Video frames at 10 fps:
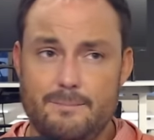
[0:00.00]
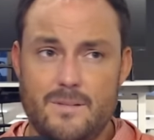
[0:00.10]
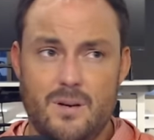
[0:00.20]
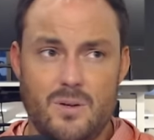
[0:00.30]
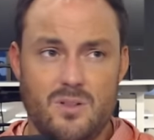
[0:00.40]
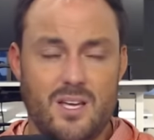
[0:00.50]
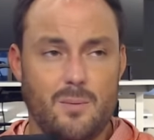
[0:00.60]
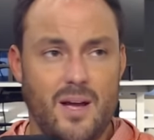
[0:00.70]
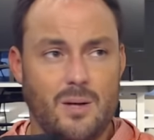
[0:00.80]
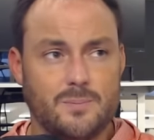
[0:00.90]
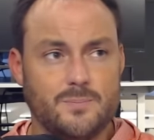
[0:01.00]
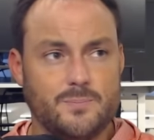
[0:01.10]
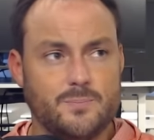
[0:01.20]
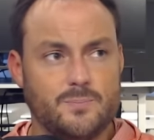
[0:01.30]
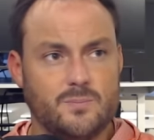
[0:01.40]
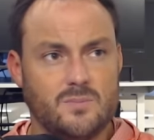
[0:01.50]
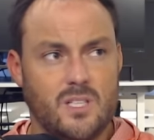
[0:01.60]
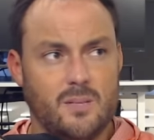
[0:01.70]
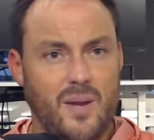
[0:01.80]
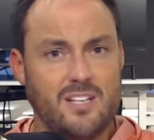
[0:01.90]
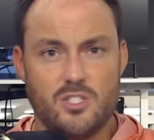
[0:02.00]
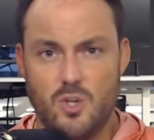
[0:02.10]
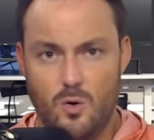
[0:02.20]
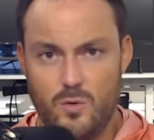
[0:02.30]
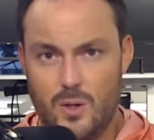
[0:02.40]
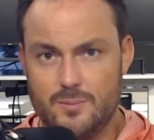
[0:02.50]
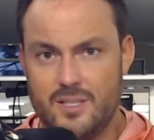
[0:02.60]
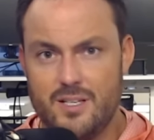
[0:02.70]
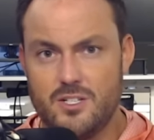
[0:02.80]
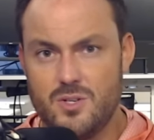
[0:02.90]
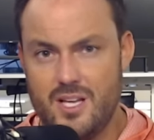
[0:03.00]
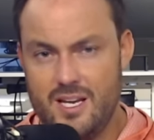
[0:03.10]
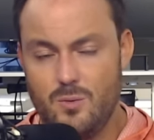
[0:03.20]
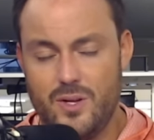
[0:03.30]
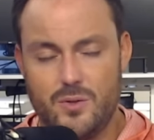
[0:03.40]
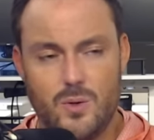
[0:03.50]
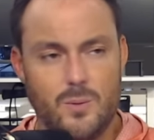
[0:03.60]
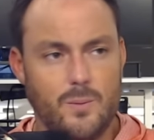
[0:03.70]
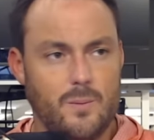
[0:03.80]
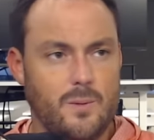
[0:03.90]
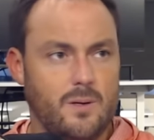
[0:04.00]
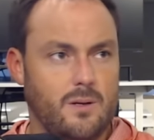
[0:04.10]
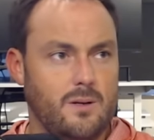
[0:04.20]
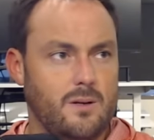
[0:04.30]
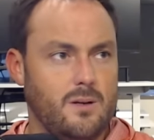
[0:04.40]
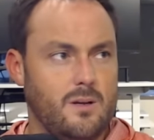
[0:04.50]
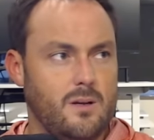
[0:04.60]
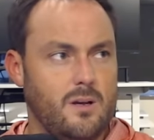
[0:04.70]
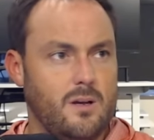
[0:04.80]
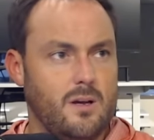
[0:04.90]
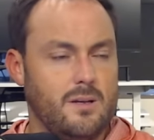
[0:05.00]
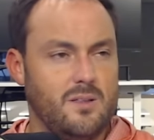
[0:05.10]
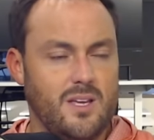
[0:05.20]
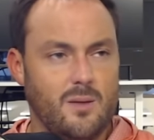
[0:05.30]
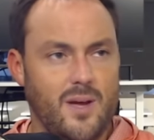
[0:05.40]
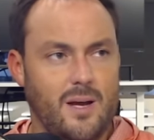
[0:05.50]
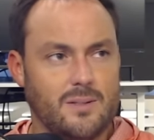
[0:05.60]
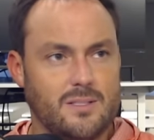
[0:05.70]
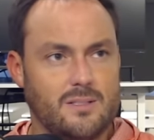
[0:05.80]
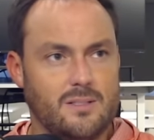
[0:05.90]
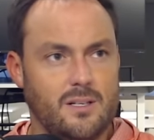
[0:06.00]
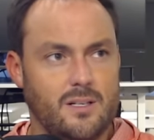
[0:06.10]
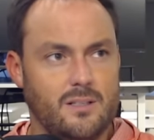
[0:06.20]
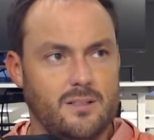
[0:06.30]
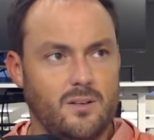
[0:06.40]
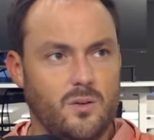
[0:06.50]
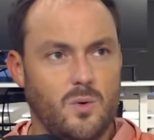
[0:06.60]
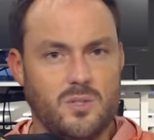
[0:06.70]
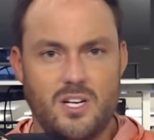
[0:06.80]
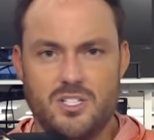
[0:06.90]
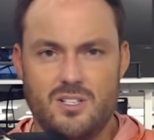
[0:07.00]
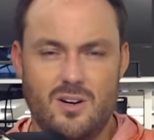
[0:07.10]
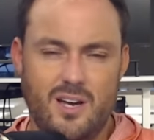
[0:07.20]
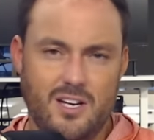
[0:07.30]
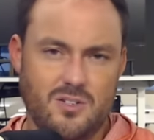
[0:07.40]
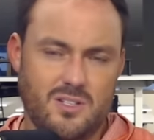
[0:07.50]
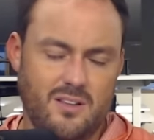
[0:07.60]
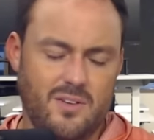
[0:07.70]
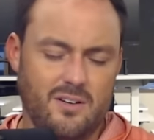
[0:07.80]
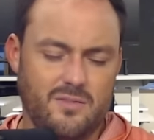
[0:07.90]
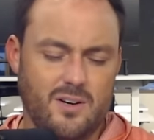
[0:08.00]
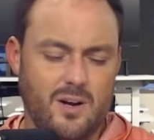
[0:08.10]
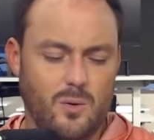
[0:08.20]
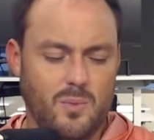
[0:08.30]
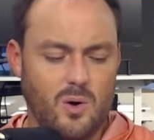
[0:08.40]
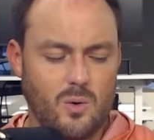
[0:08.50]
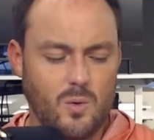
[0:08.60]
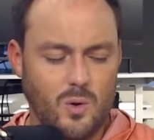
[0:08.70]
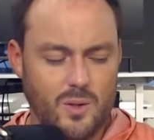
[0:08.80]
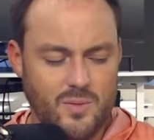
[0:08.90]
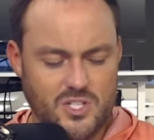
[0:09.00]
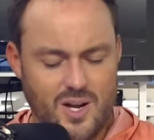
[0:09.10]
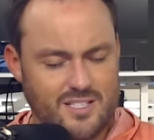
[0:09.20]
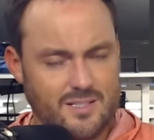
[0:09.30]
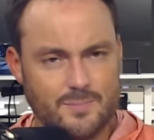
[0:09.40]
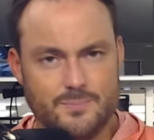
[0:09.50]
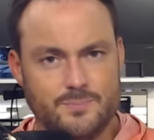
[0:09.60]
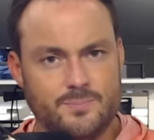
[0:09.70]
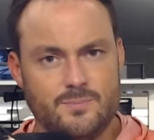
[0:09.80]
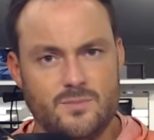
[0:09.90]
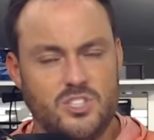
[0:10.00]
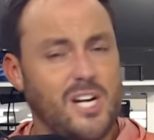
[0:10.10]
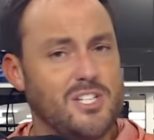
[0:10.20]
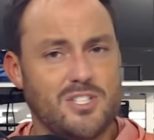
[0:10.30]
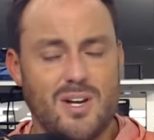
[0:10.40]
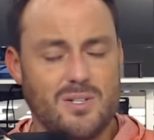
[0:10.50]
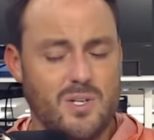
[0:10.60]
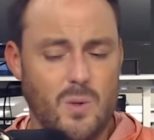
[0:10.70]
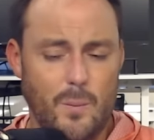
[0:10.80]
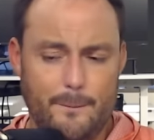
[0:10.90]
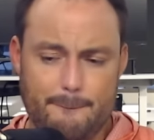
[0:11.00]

You think about Peyton Stovall and the injury that he went through. Think about the rotations there at catcher until they finally figured out with Parker Rowland, but you had some changes there too.